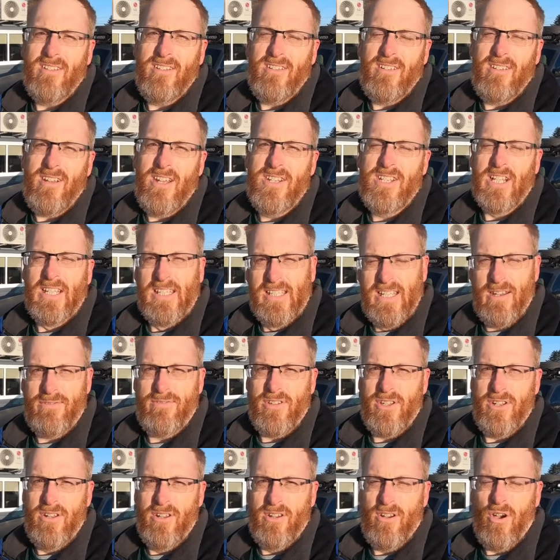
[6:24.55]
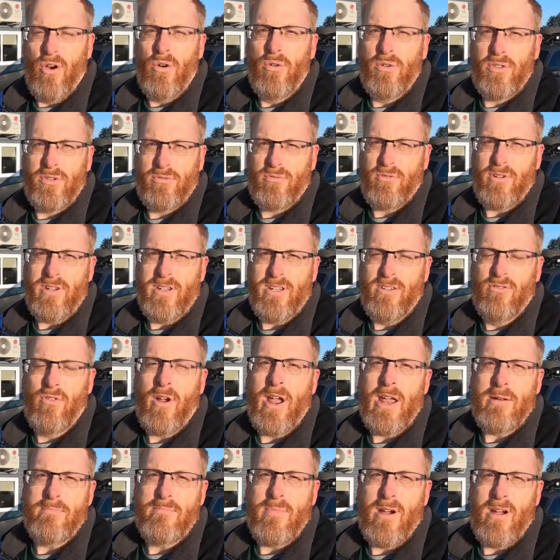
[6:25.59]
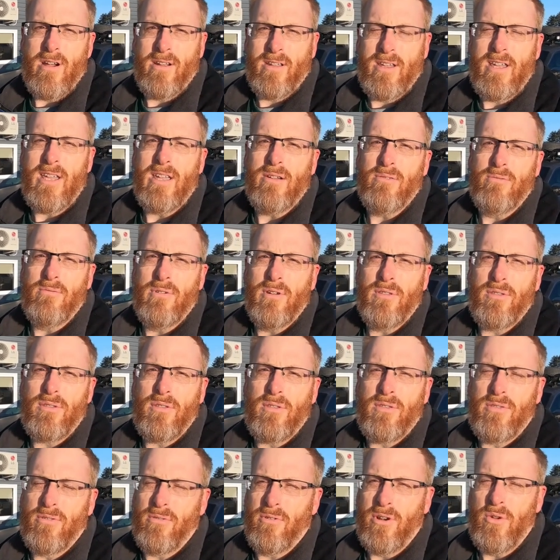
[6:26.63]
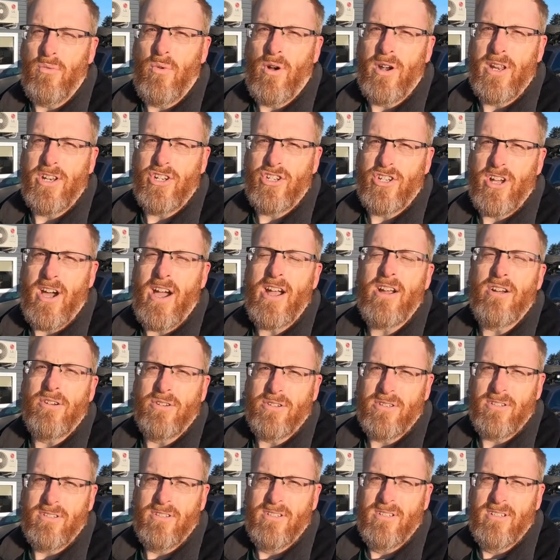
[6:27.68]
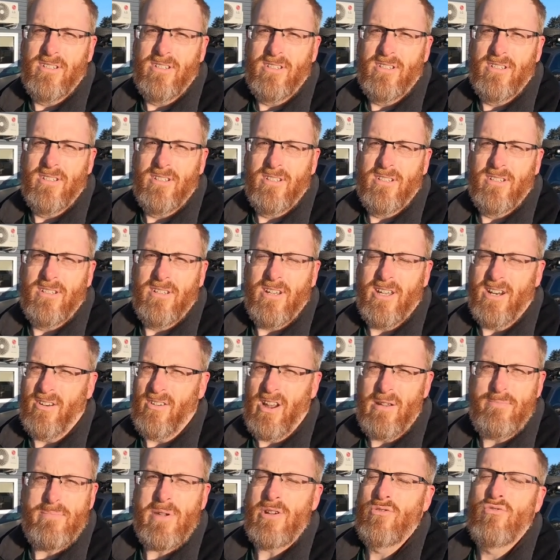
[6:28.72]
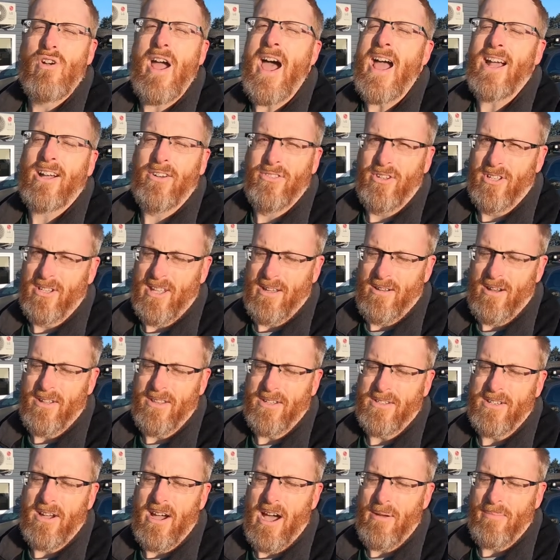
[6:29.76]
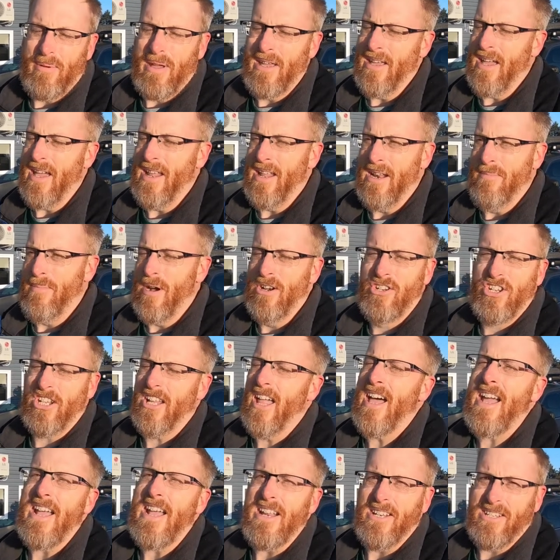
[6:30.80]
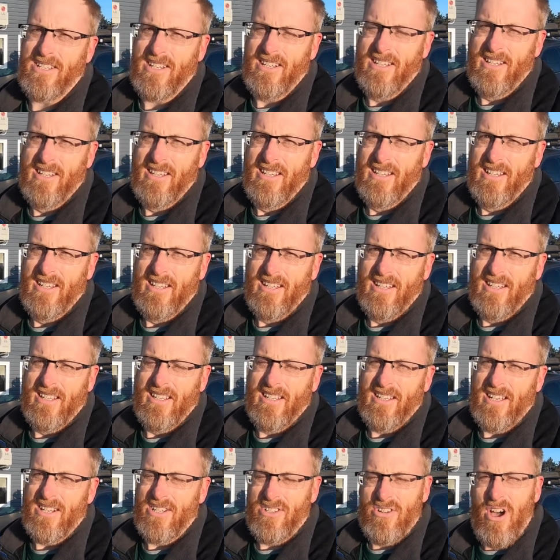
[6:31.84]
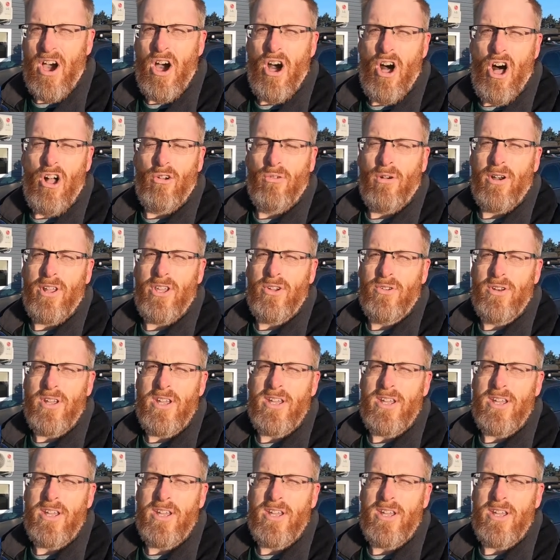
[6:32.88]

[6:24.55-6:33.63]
it's a lifted oh three Grand Marquis with thirty-one inch tires and a great big rack on the, on the top, and, and a bunch of lights. It's not already unique.